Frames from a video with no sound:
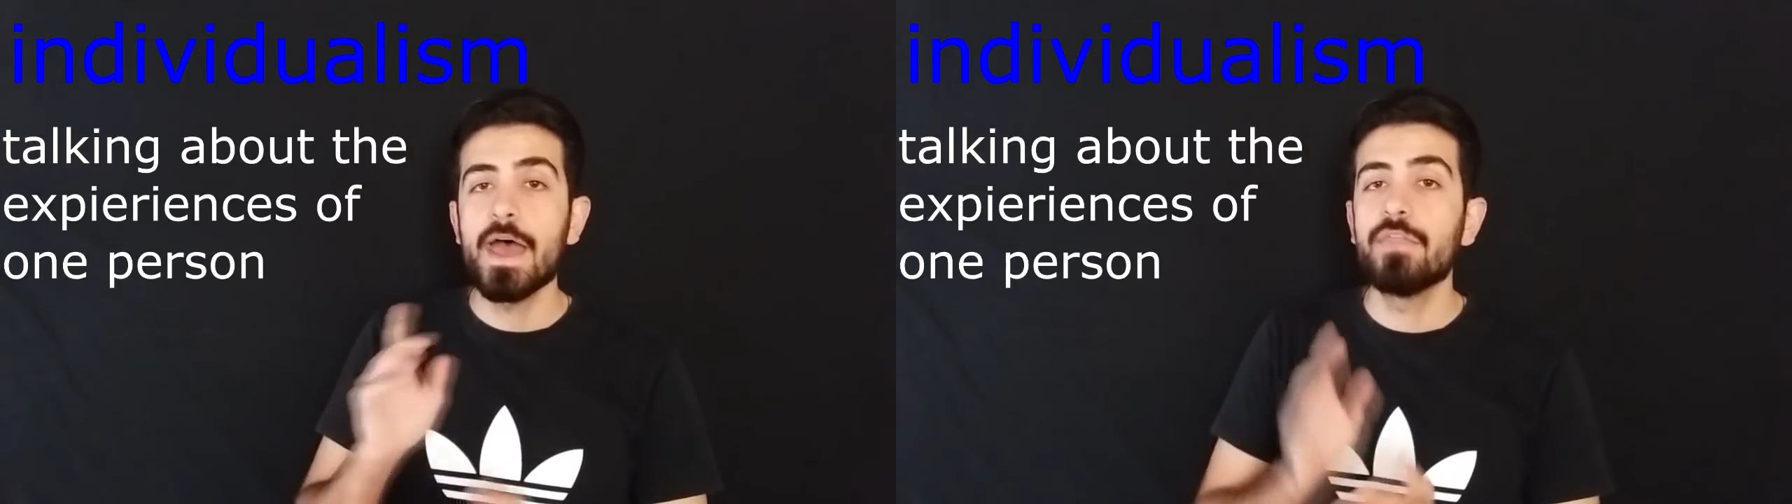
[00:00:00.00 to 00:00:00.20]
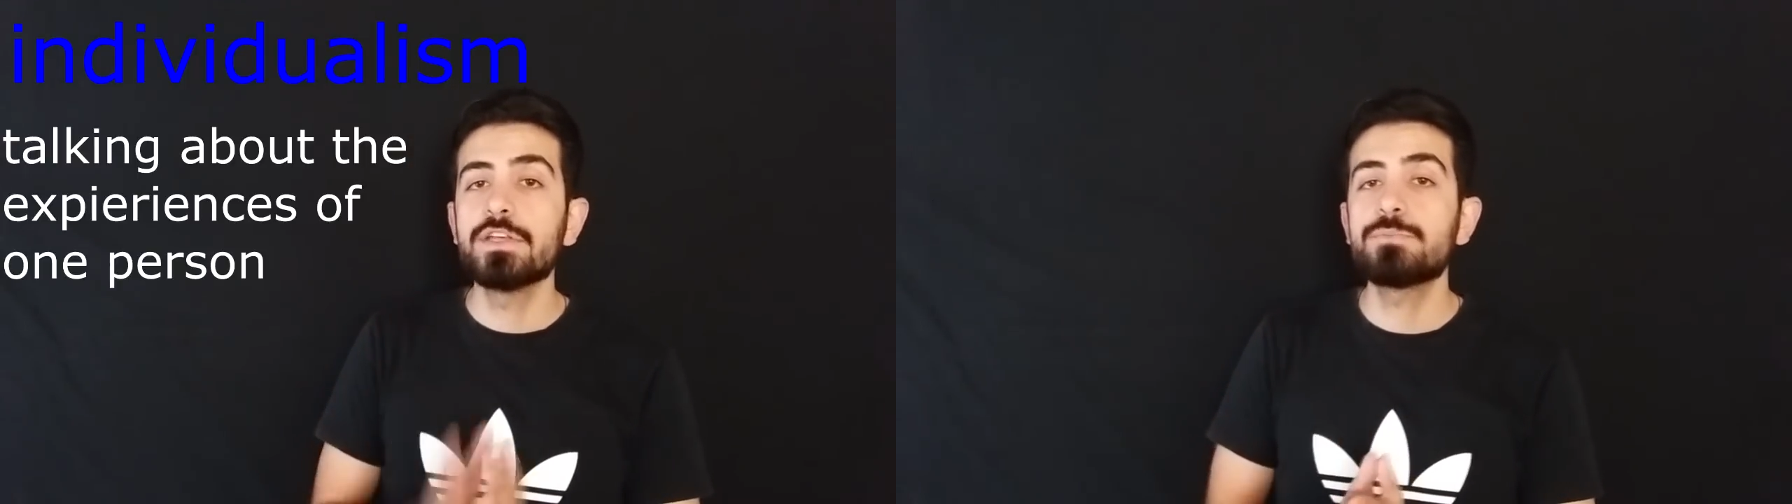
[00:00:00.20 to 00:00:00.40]

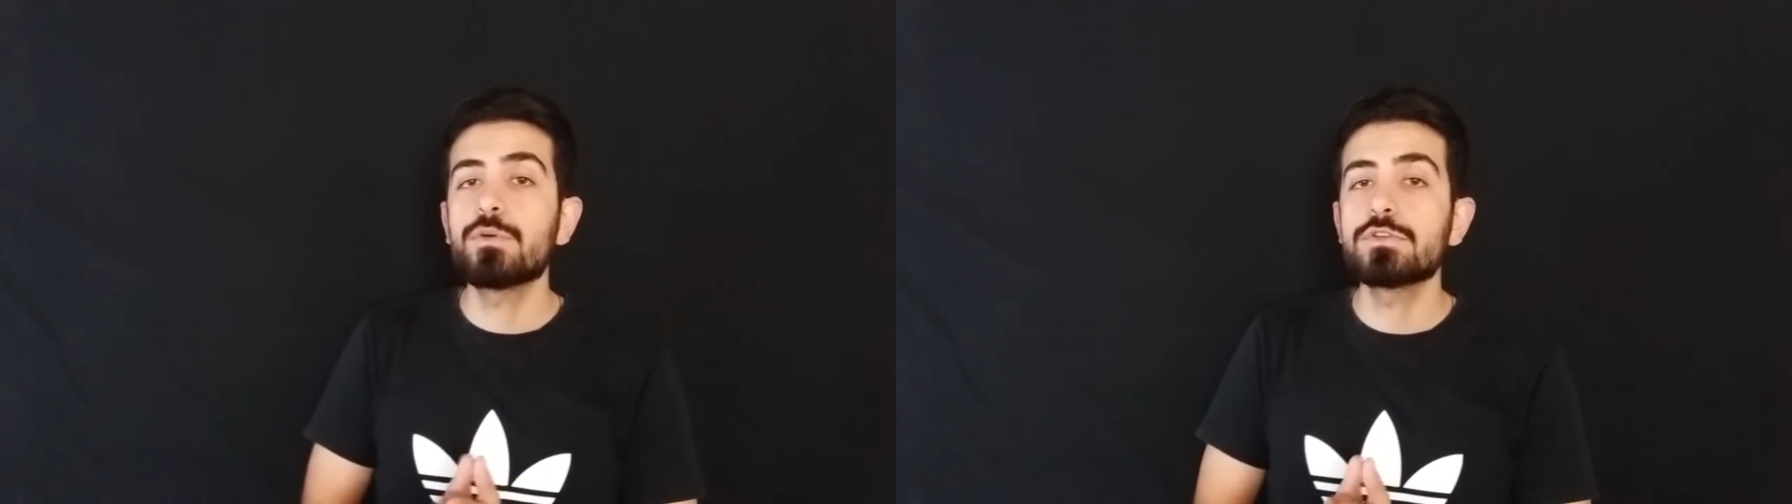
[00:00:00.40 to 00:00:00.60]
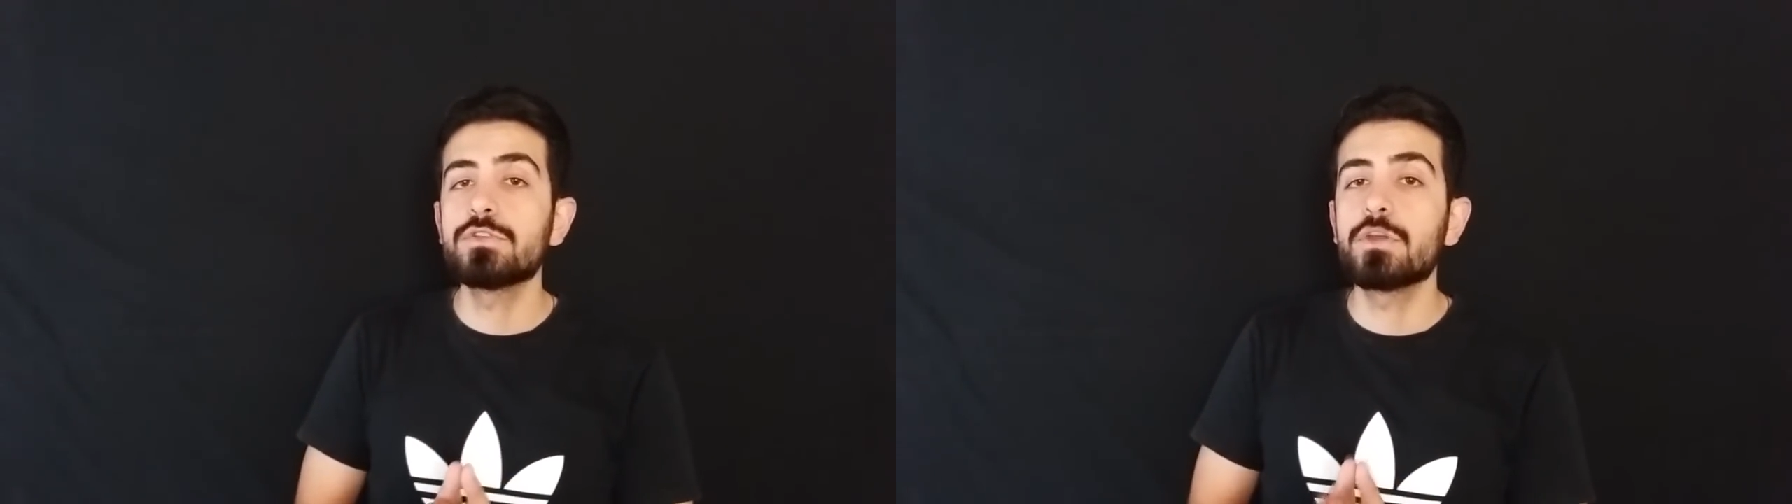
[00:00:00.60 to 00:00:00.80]
and this
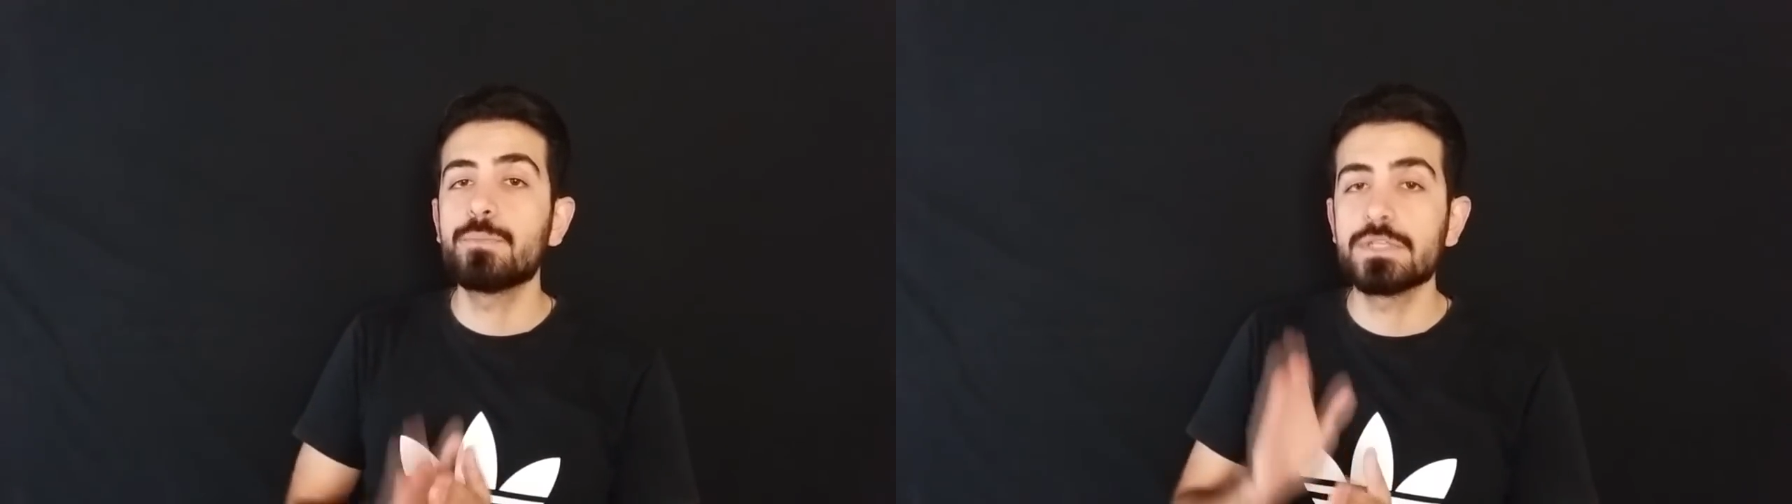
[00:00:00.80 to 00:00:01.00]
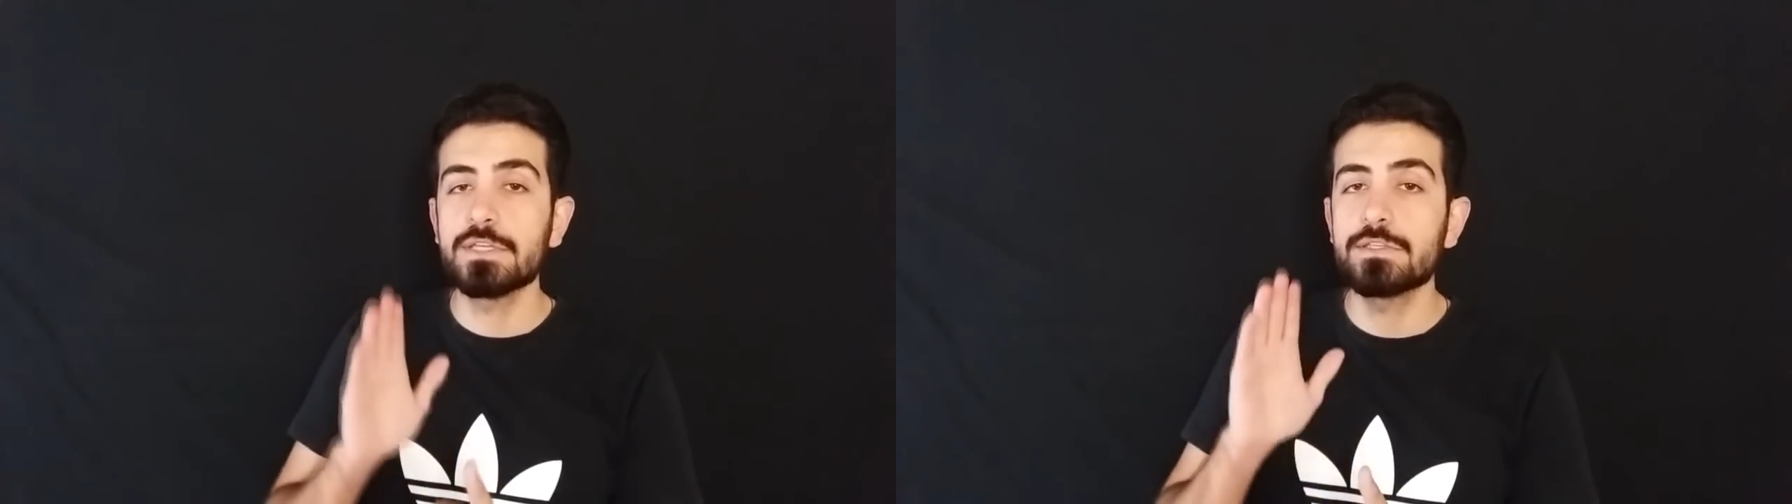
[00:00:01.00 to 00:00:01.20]
person
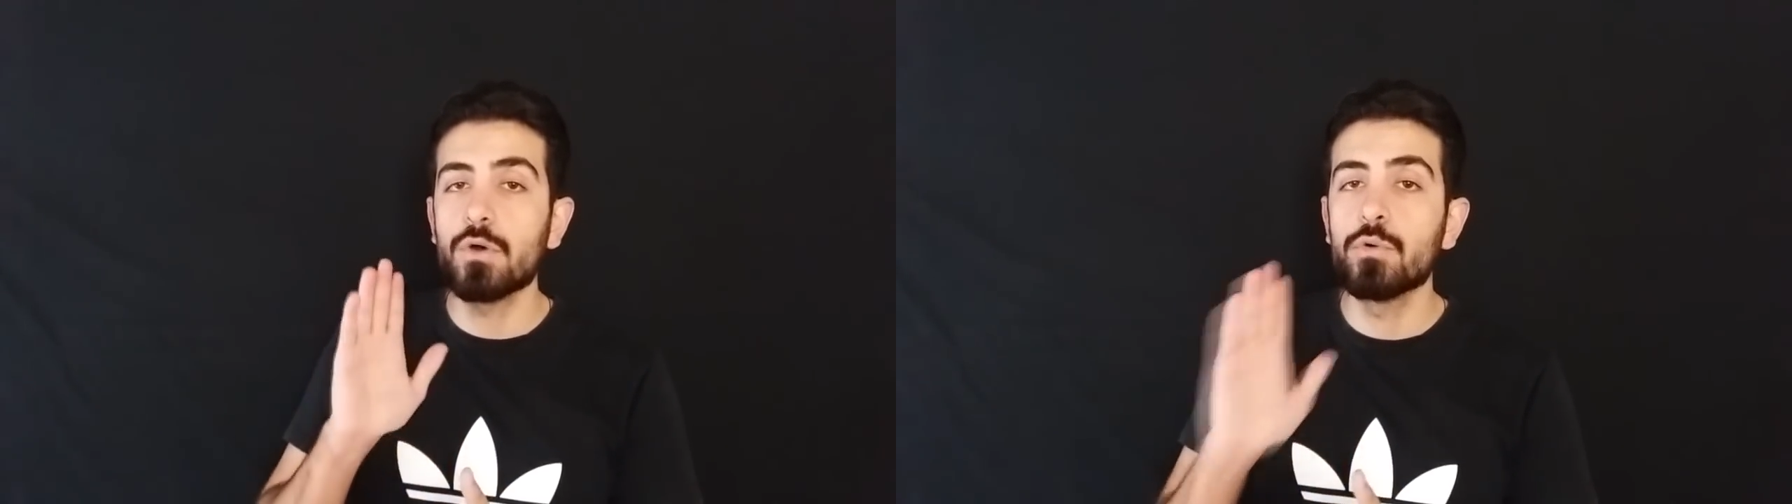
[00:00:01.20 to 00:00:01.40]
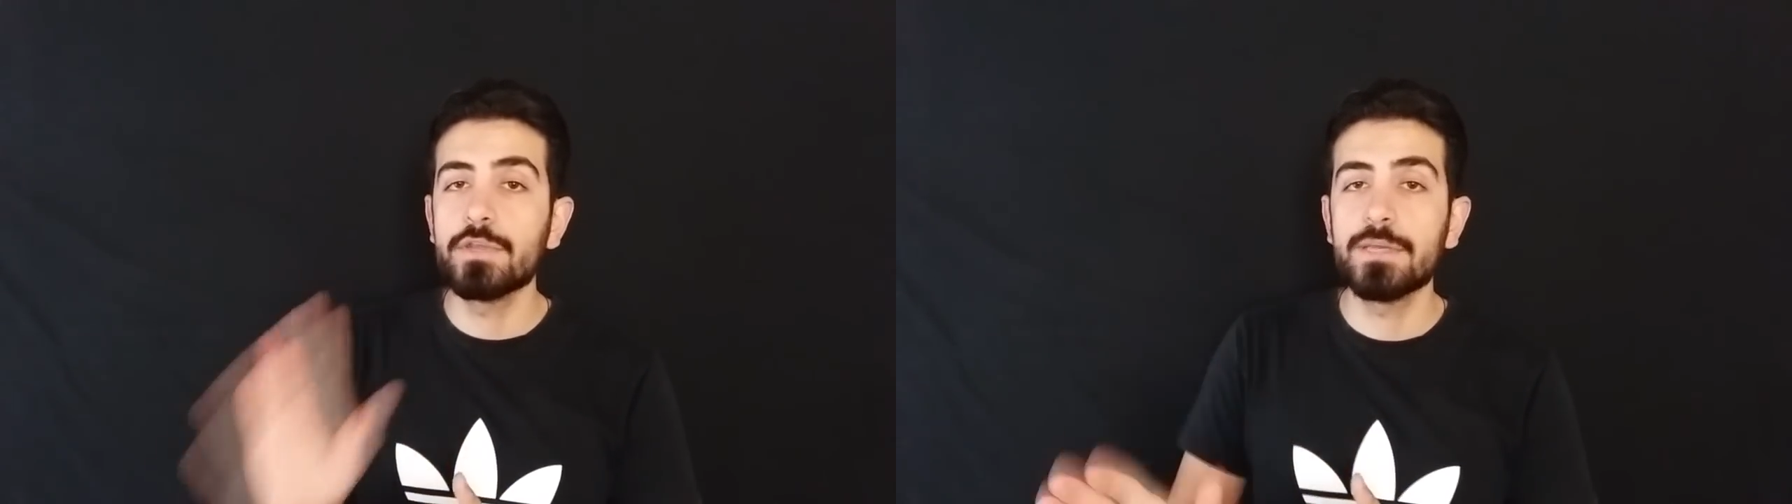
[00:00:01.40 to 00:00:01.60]
represents
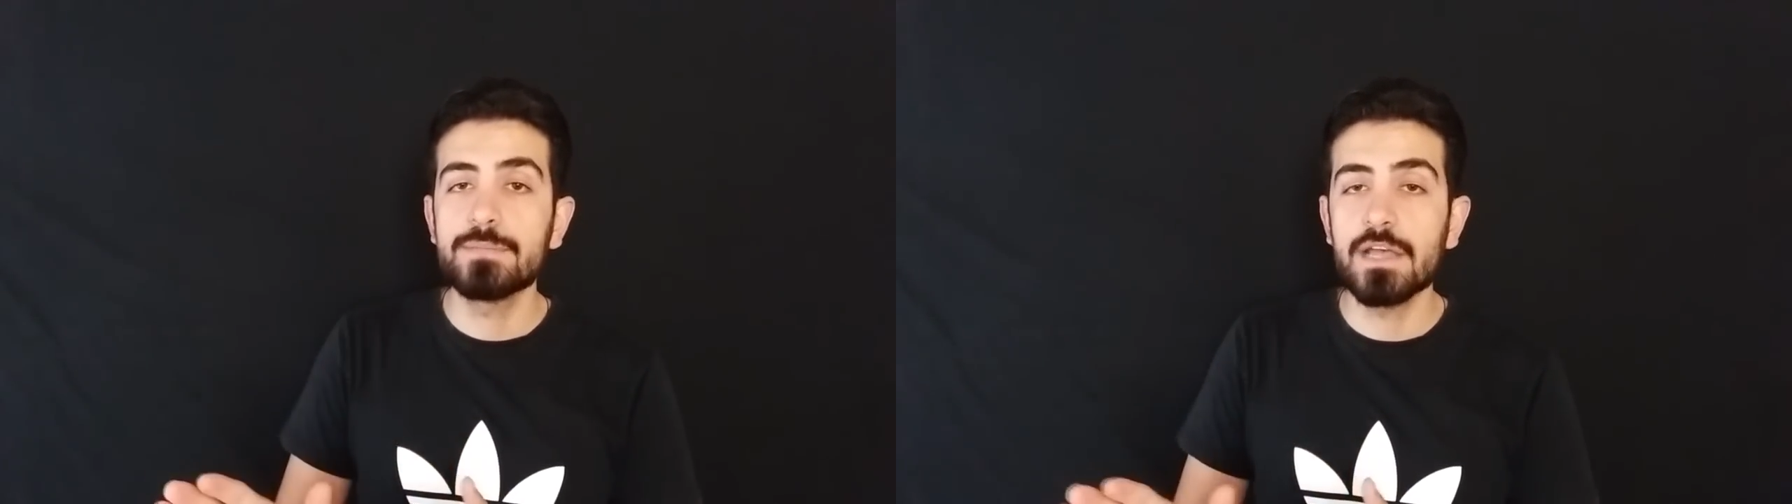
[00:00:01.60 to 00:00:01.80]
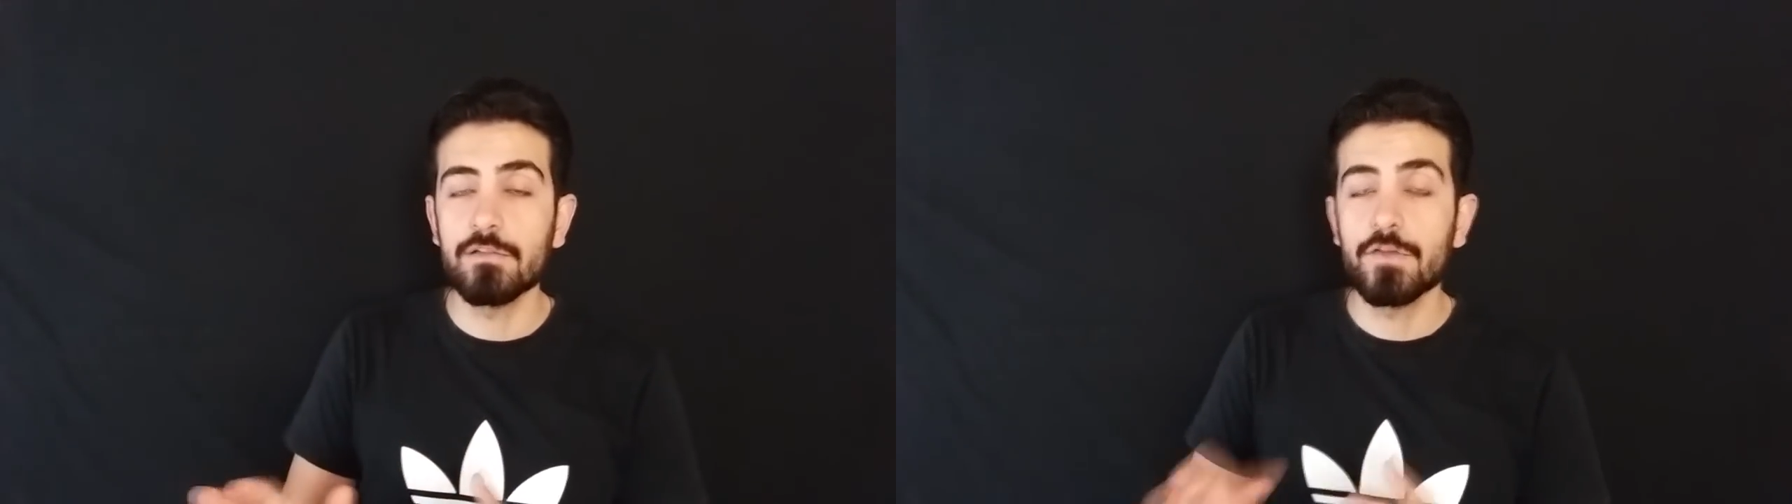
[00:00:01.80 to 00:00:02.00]
only
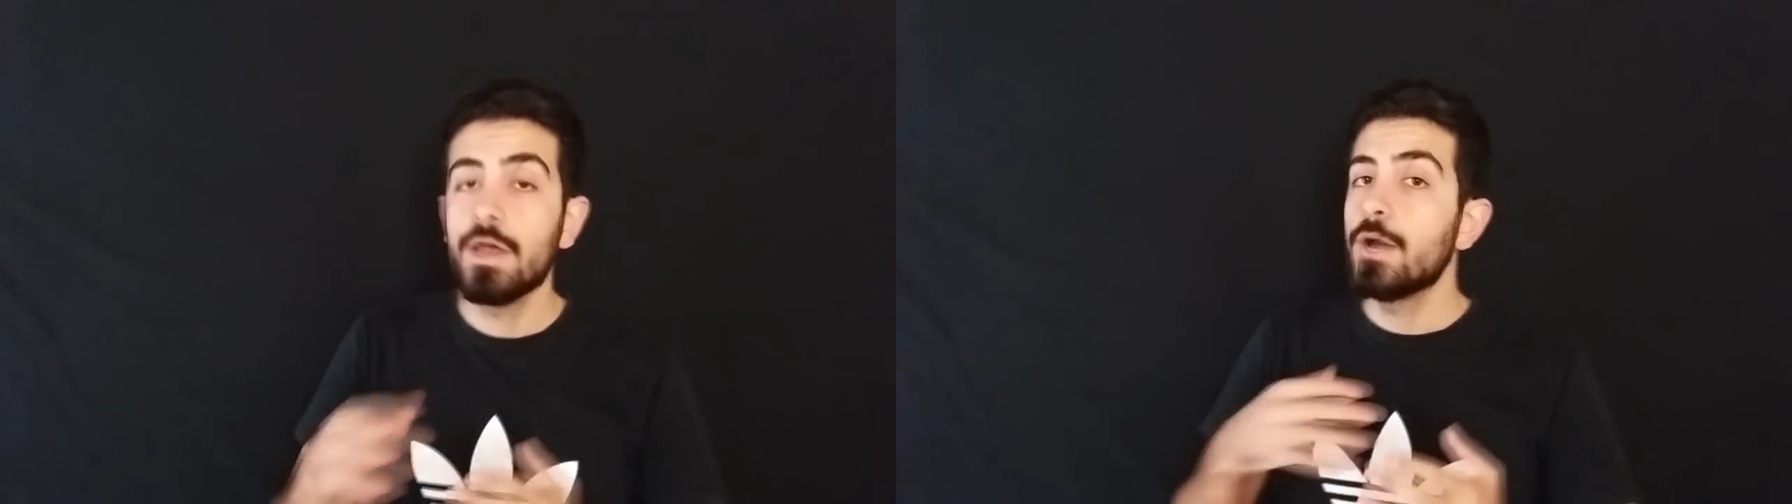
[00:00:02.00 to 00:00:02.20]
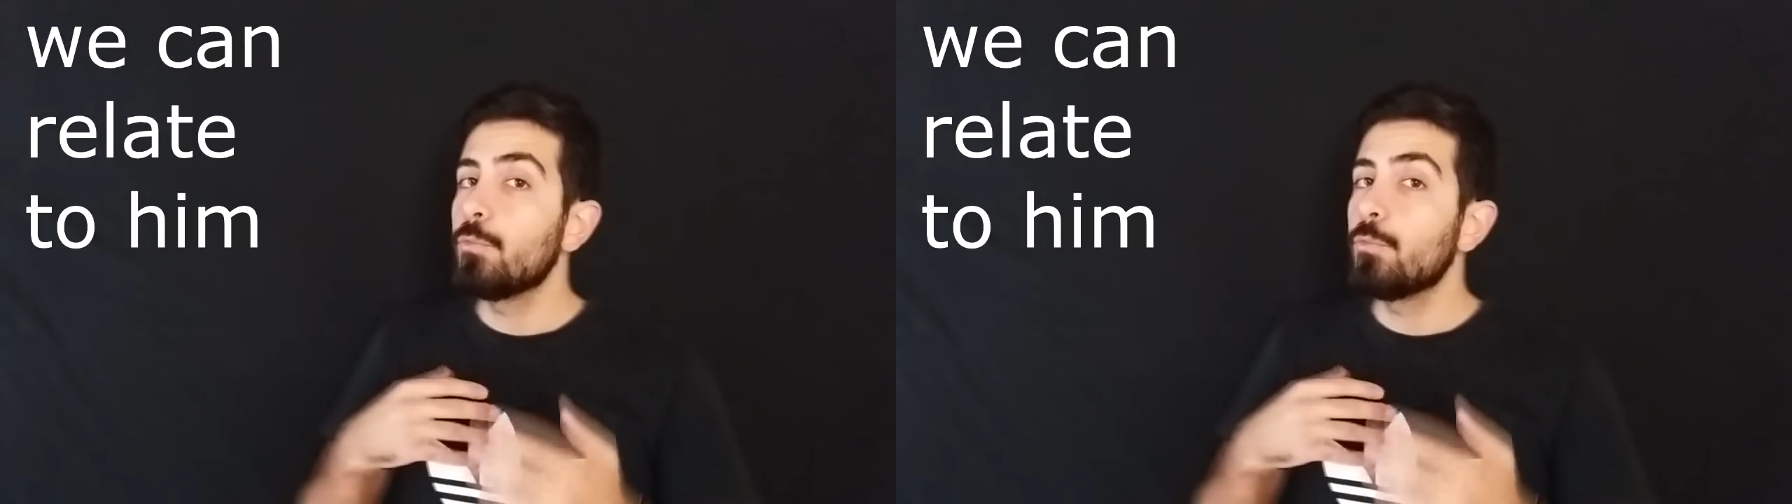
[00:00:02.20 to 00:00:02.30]
himself.